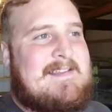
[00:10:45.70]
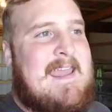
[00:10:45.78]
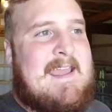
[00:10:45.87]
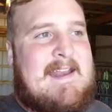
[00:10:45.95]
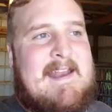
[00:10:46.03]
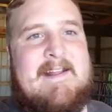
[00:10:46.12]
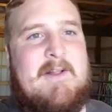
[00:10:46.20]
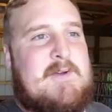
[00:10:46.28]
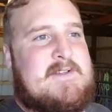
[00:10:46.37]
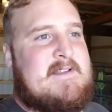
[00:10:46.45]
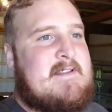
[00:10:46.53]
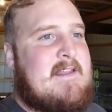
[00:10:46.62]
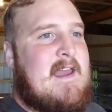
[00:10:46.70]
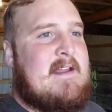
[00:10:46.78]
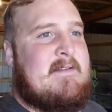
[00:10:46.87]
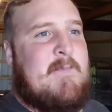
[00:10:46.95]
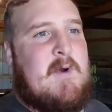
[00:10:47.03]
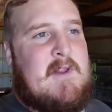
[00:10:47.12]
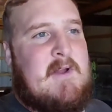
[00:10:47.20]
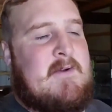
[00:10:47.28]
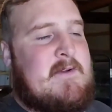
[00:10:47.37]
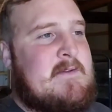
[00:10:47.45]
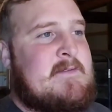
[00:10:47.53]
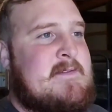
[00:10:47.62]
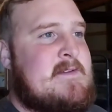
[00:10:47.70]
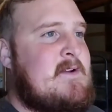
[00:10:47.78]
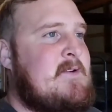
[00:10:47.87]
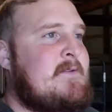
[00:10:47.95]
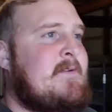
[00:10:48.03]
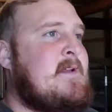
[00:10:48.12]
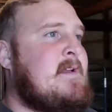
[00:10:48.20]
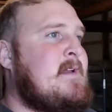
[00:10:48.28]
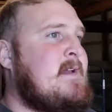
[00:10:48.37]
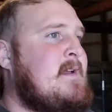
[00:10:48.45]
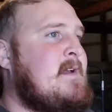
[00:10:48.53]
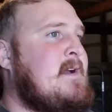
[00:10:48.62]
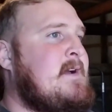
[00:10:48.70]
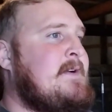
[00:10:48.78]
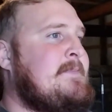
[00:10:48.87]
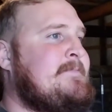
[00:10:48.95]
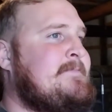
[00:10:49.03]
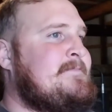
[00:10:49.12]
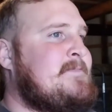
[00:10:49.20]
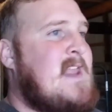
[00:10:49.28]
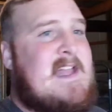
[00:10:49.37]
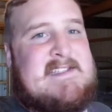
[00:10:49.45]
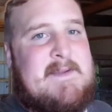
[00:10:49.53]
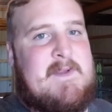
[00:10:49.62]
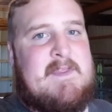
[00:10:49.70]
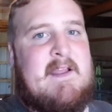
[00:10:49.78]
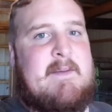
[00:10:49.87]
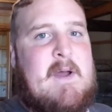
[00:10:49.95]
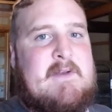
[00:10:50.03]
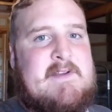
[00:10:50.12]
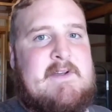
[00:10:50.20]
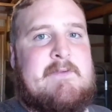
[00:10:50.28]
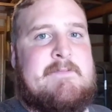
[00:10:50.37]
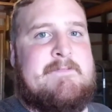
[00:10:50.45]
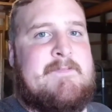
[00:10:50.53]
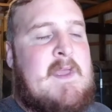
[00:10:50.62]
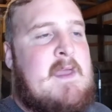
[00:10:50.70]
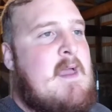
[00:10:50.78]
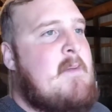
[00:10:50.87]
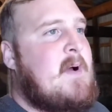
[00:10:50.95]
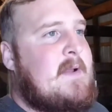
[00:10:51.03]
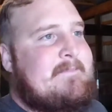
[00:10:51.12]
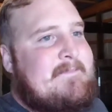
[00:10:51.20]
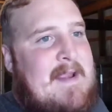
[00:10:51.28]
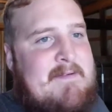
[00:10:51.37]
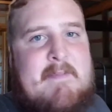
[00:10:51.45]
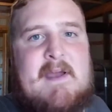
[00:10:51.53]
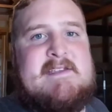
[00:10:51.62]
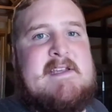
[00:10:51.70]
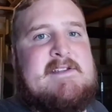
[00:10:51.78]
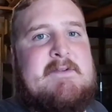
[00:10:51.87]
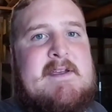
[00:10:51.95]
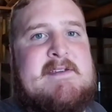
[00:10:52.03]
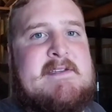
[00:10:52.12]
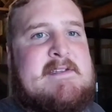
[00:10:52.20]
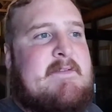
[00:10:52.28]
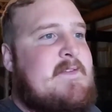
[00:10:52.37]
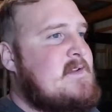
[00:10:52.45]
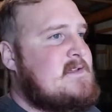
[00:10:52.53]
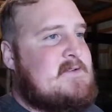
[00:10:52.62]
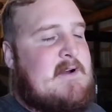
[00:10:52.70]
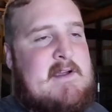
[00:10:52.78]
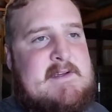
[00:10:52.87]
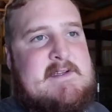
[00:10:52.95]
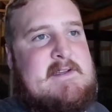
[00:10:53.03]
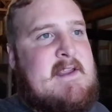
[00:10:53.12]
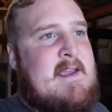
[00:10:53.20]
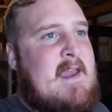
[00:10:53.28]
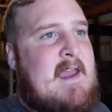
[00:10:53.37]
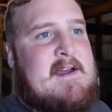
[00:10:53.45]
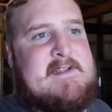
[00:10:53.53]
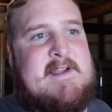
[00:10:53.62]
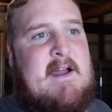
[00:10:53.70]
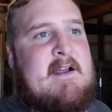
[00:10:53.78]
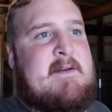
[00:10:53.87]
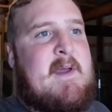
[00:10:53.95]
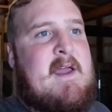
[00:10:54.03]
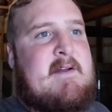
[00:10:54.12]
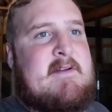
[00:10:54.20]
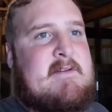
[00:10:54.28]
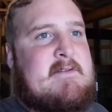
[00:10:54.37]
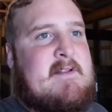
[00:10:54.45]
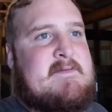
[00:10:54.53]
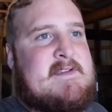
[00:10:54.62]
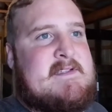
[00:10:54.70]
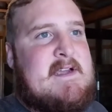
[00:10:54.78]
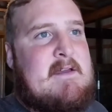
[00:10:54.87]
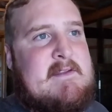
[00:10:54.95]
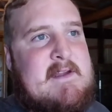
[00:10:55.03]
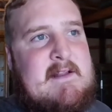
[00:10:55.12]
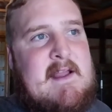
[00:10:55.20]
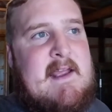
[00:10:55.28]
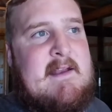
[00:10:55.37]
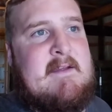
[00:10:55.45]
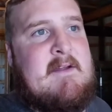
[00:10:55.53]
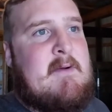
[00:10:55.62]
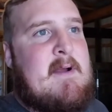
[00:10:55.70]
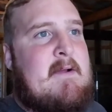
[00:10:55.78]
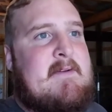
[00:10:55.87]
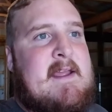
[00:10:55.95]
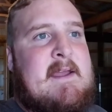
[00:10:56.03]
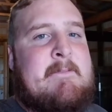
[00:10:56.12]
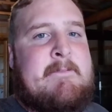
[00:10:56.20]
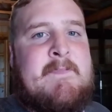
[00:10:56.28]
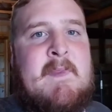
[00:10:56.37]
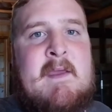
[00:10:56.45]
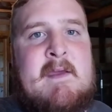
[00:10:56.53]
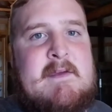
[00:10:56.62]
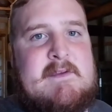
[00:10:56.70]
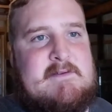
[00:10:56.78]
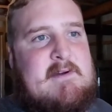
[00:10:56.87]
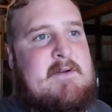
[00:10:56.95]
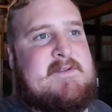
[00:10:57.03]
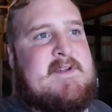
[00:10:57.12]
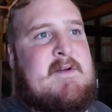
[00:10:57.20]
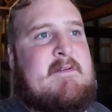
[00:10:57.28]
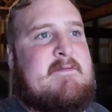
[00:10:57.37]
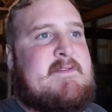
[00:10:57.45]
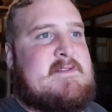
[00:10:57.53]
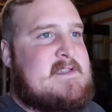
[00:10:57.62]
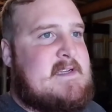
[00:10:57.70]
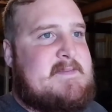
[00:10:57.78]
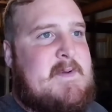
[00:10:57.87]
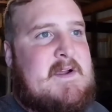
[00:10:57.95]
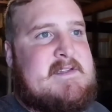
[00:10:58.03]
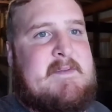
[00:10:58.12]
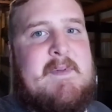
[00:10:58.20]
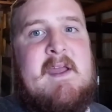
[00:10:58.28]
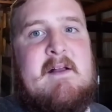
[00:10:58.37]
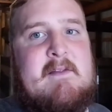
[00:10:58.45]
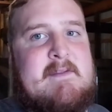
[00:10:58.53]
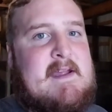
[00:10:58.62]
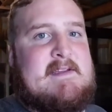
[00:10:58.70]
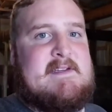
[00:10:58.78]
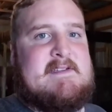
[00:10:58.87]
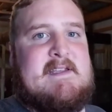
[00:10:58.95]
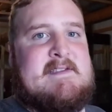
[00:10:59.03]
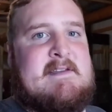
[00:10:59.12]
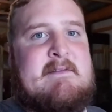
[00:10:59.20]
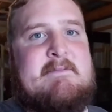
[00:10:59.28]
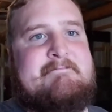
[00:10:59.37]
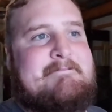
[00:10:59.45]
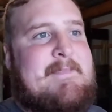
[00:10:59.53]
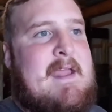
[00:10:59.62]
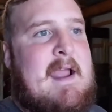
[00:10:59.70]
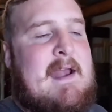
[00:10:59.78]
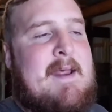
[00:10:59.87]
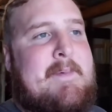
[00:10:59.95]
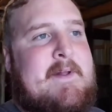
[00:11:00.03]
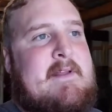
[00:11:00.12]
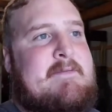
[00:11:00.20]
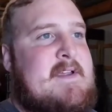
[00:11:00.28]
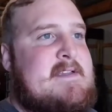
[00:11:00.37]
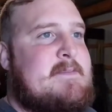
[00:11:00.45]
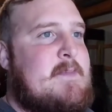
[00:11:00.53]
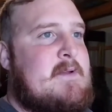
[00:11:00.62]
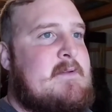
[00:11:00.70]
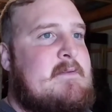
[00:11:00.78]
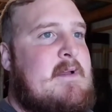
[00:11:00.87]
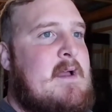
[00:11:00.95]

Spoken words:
get any closer to that and more local. So, that's something to think about too. But everybody's situation is different. Straws. I was talking to my uncle who lives in South Carolina. Around him, straw was going for $6 a bale, and that just isn't economically feasible.